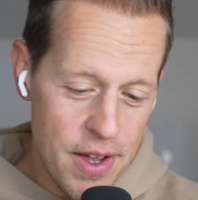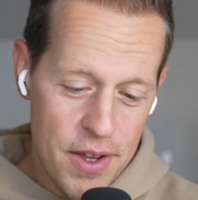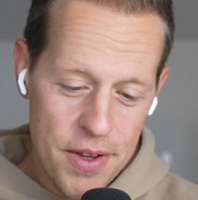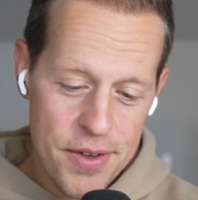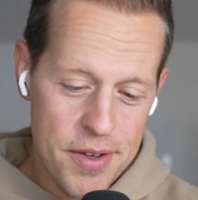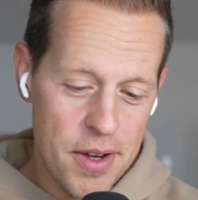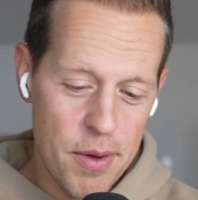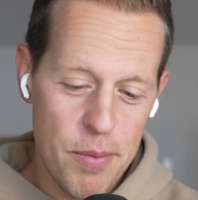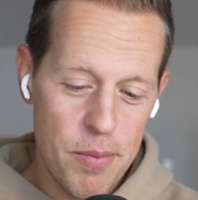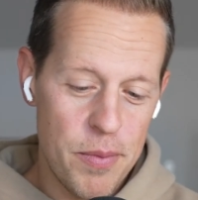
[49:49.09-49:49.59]

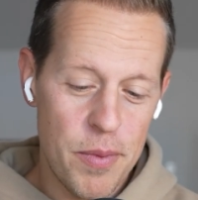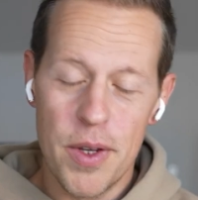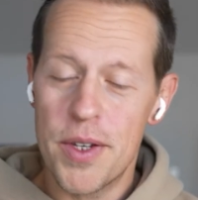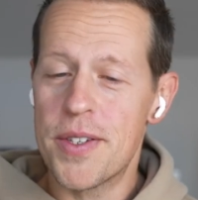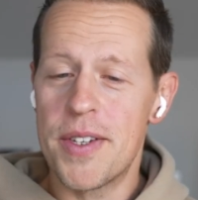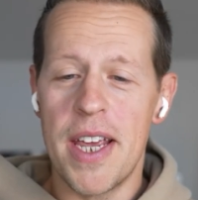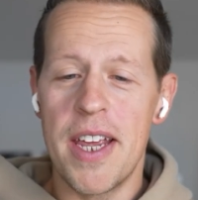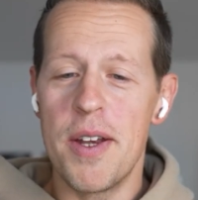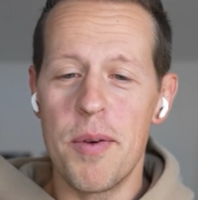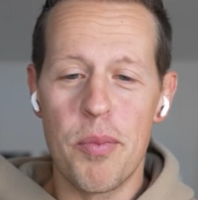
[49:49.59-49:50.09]
some
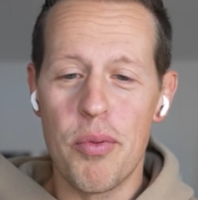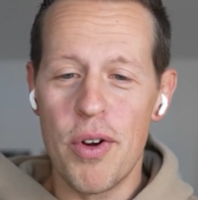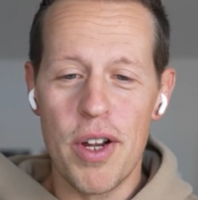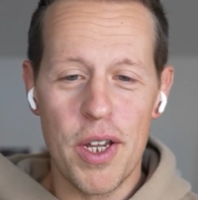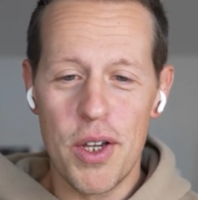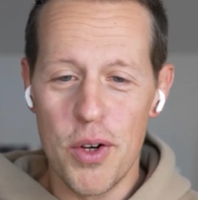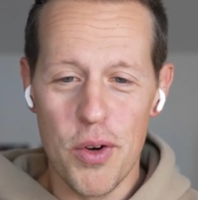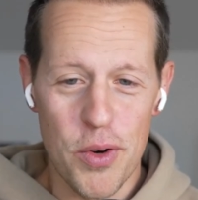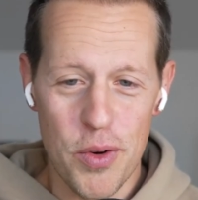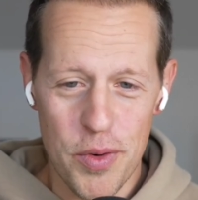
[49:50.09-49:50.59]
saint bring
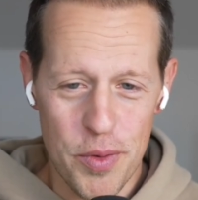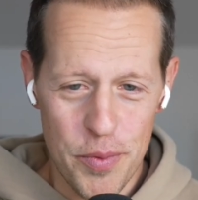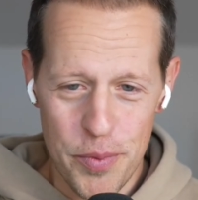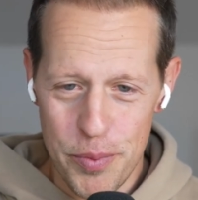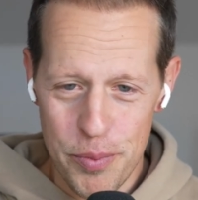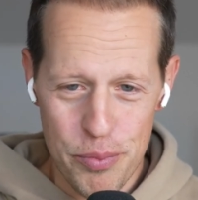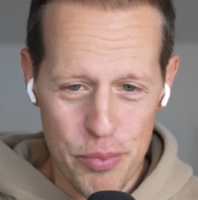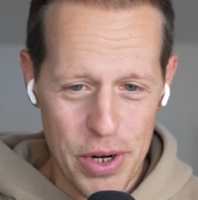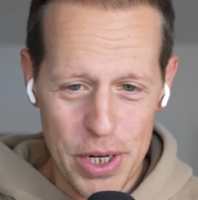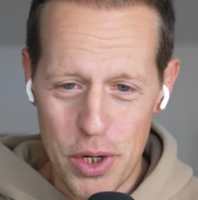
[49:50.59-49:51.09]
your
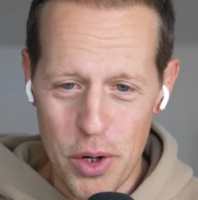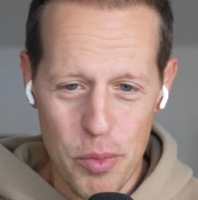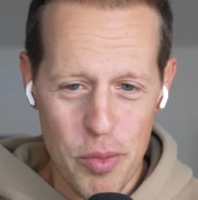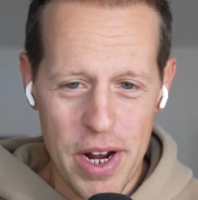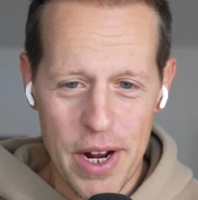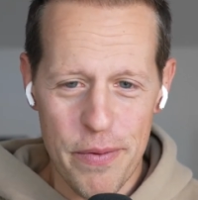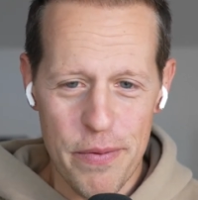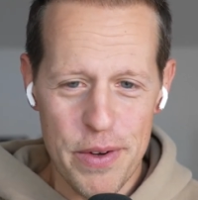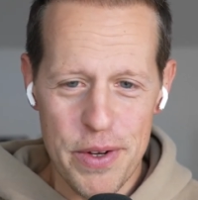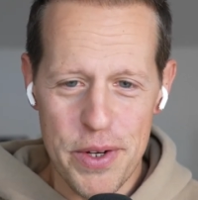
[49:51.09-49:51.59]

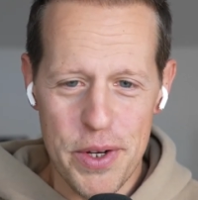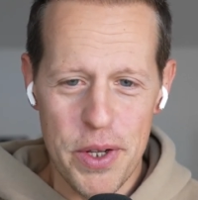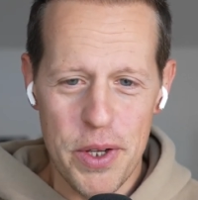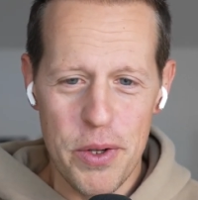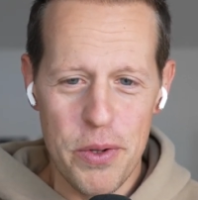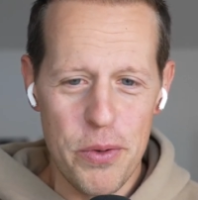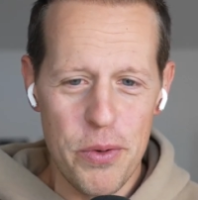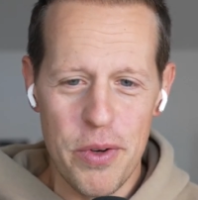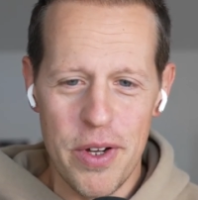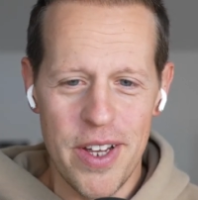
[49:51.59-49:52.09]
breakfast to
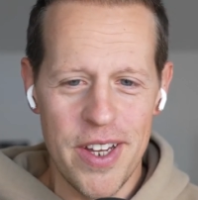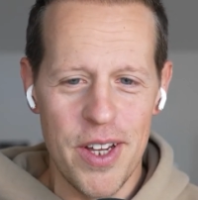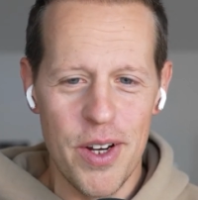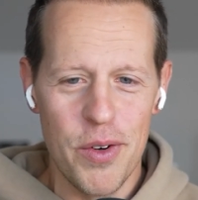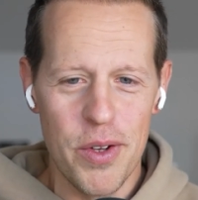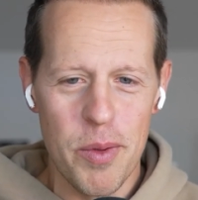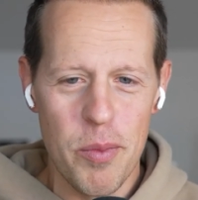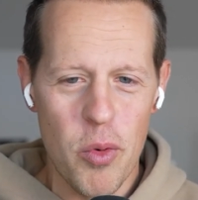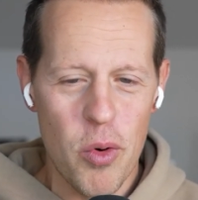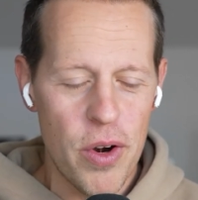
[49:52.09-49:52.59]
you, in
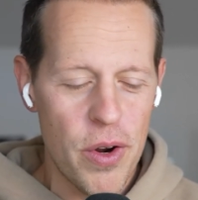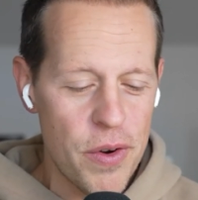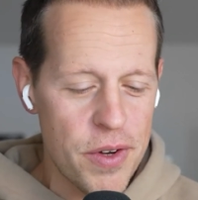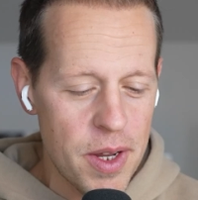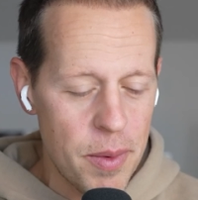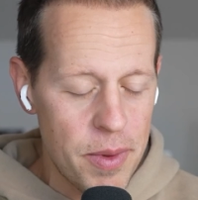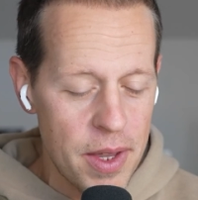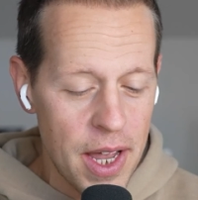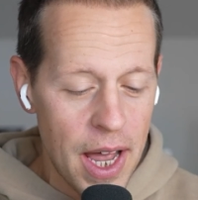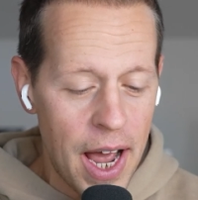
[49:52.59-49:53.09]
the morning or
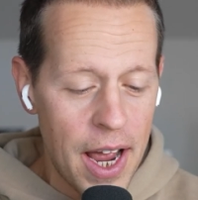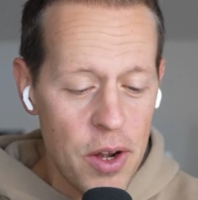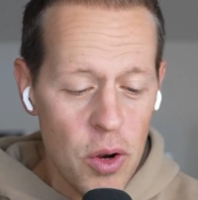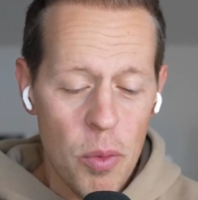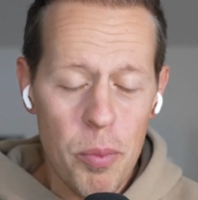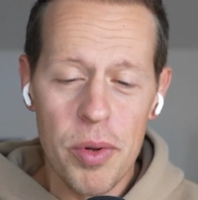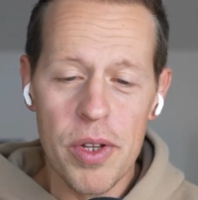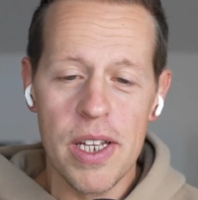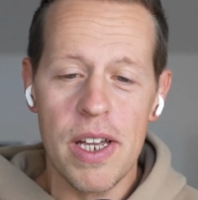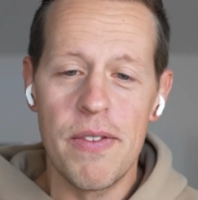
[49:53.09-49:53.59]
something. I don't
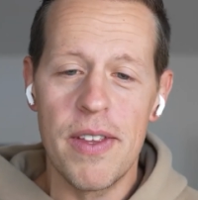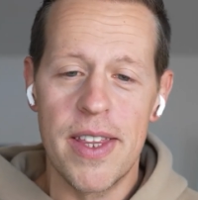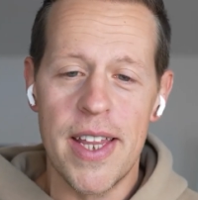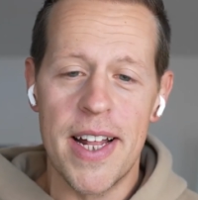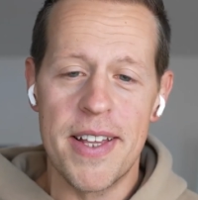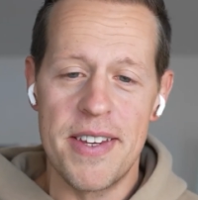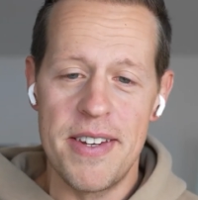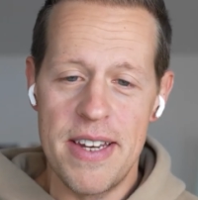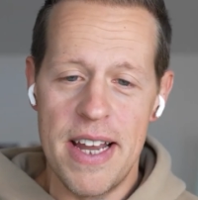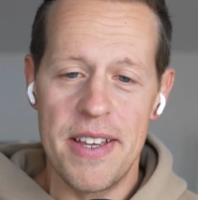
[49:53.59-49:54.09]
believe that
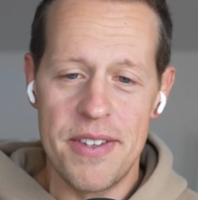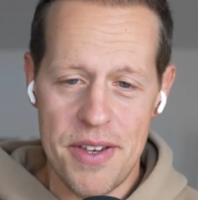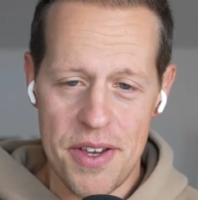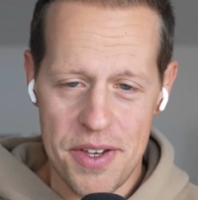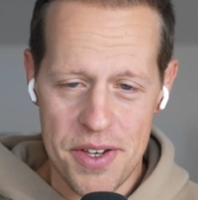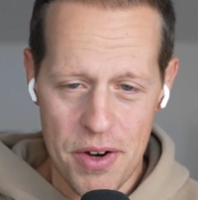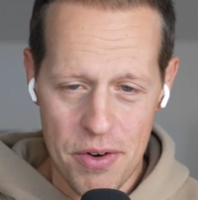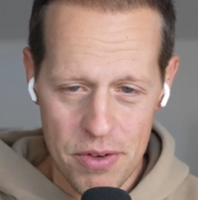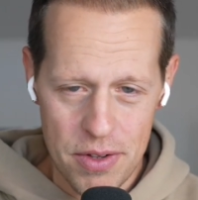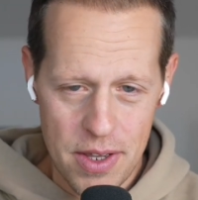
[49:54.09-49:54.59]
that's
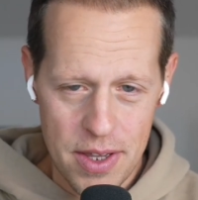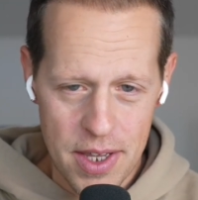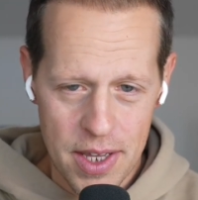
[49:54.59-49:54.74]
necessarily the